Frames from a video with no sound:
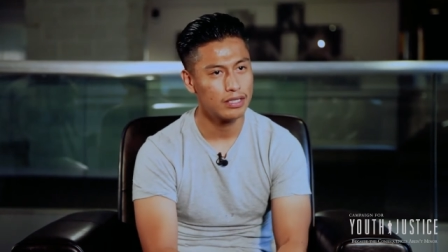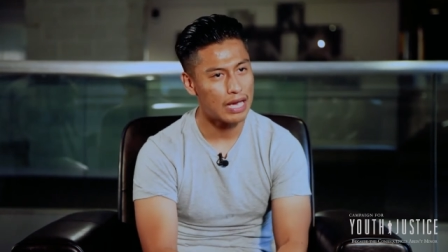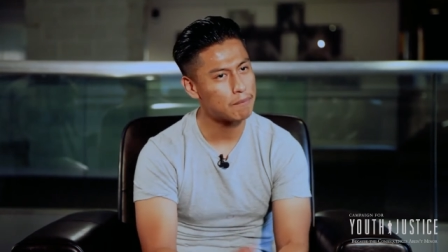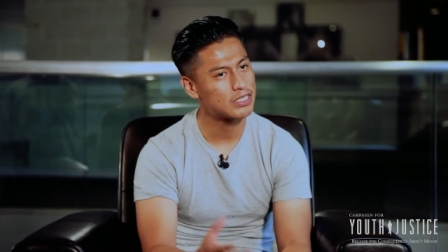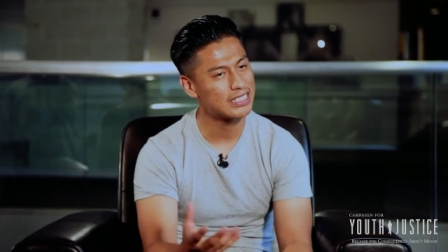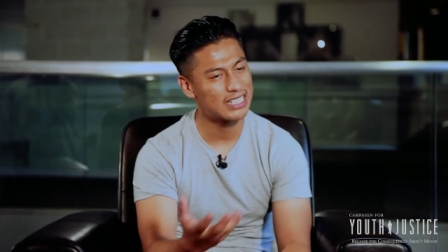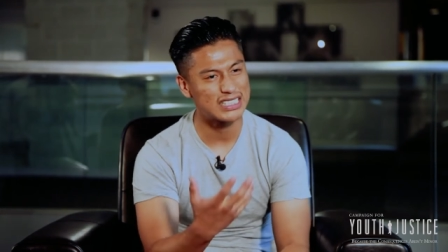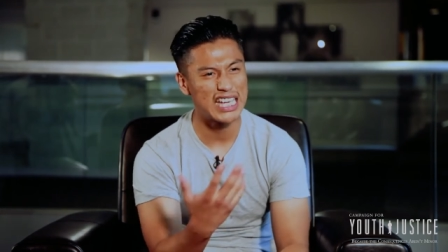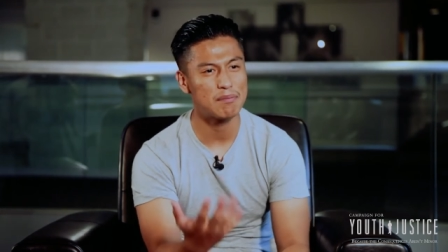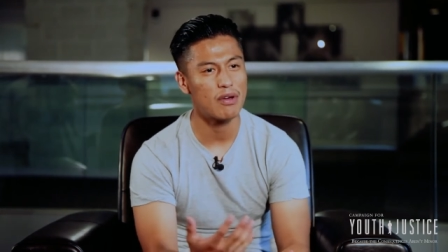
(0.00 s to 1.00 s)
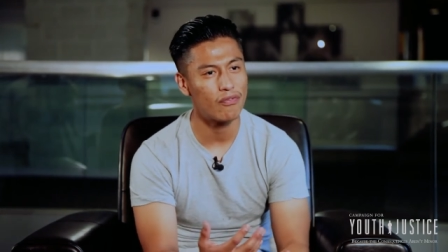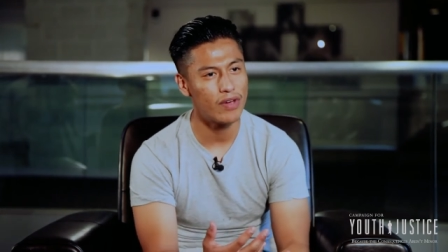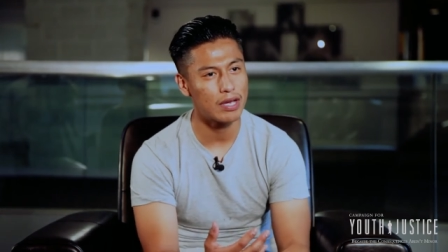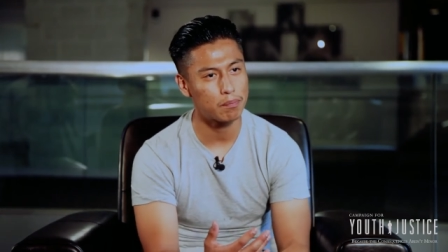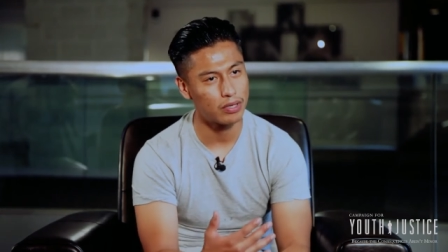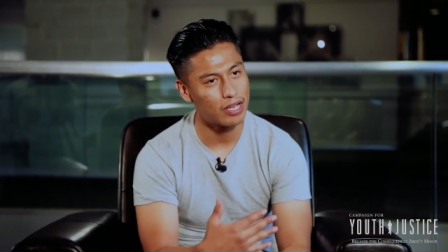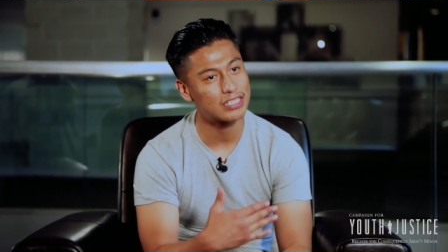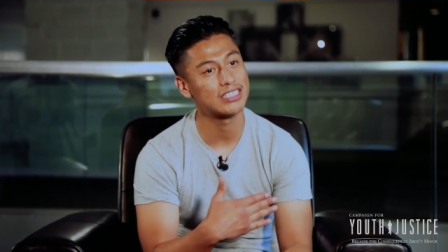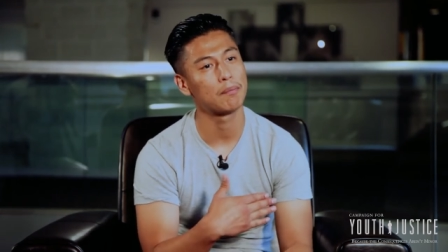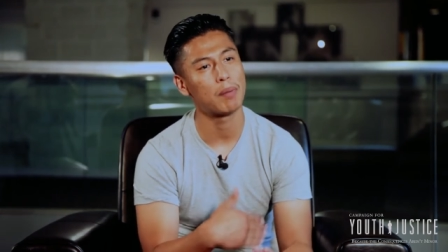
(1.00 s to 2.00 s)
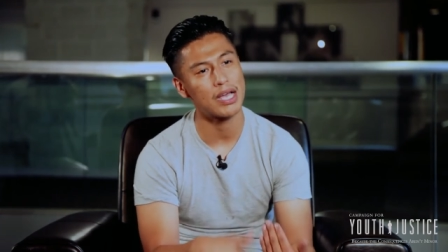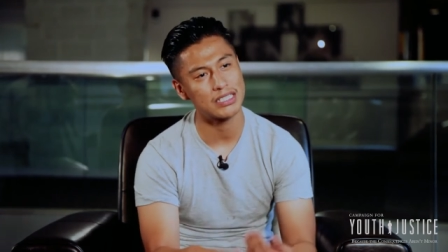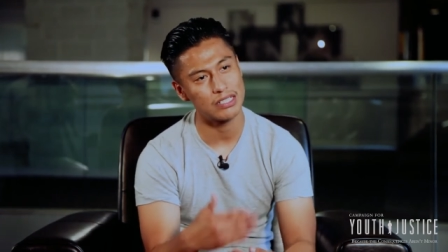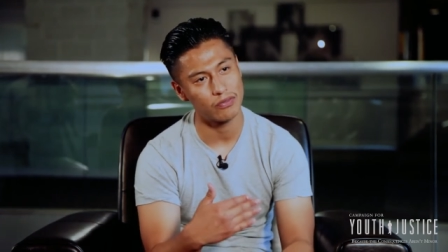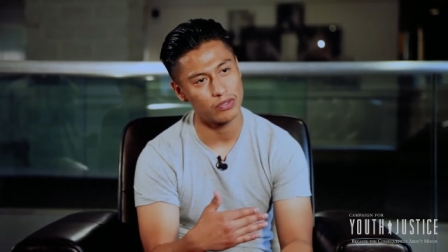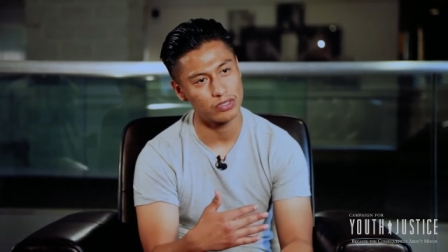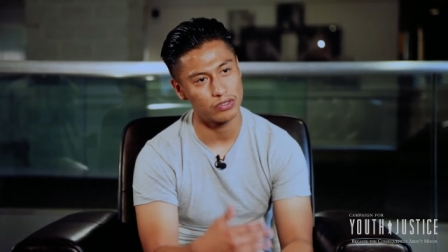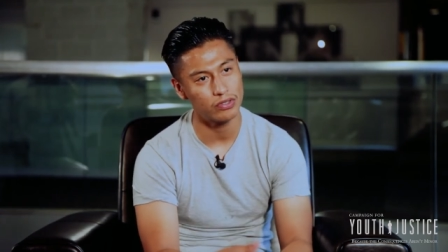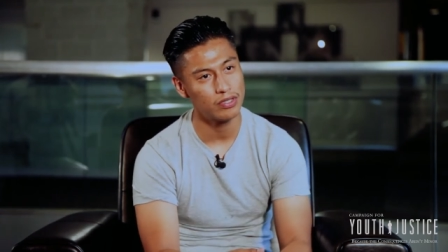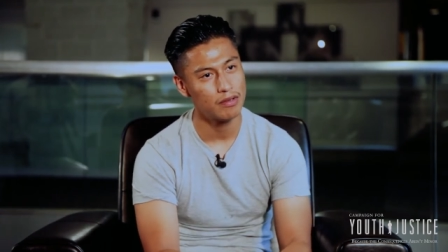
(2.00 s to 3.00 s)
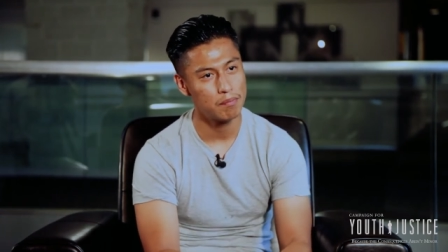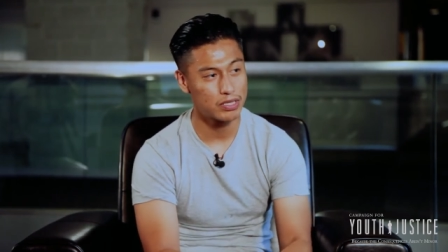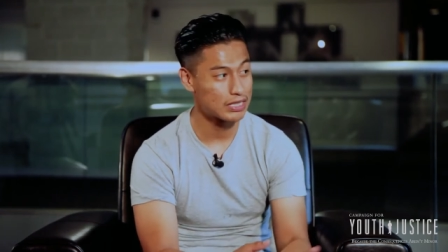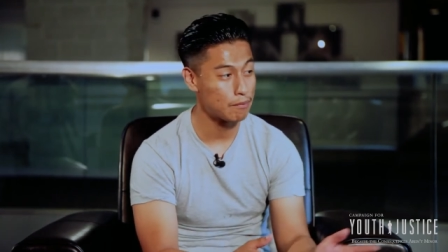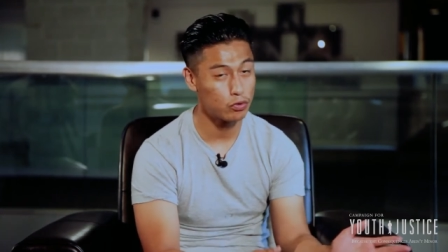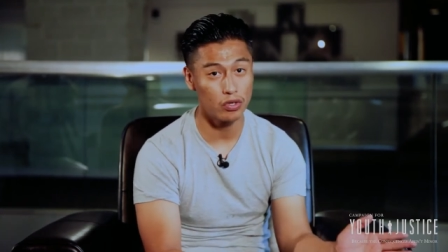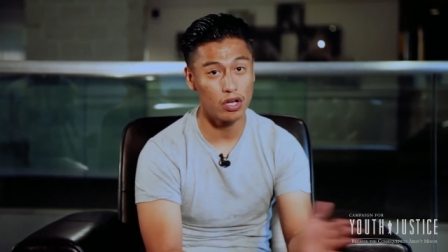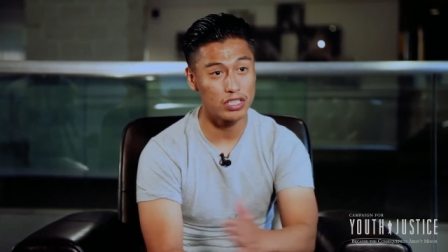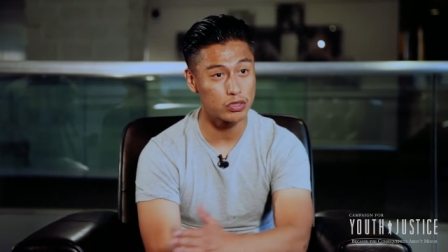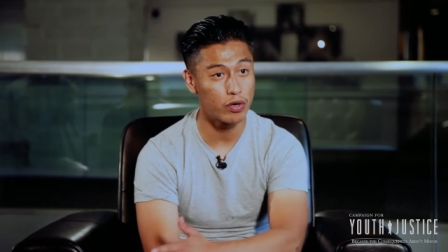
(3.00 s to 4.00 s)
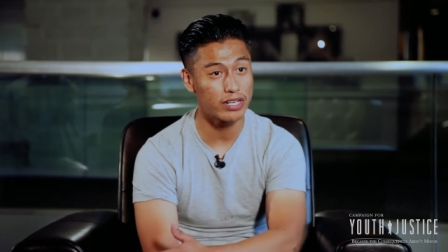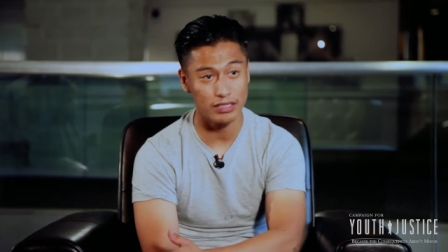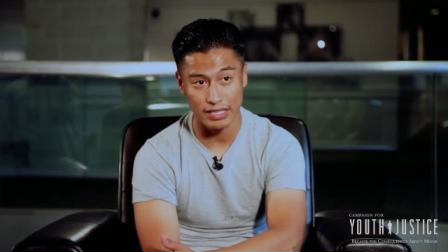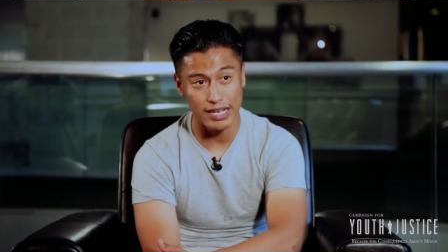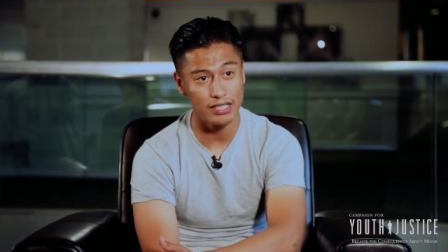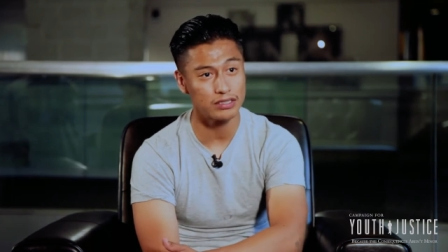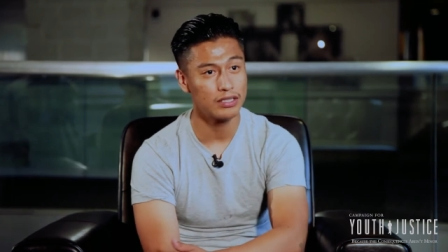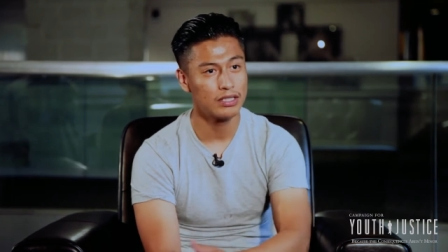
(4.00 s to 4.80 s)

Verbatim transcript: I'm seeing the same effect, but not the positive one, you know, because I'm doing all these great things.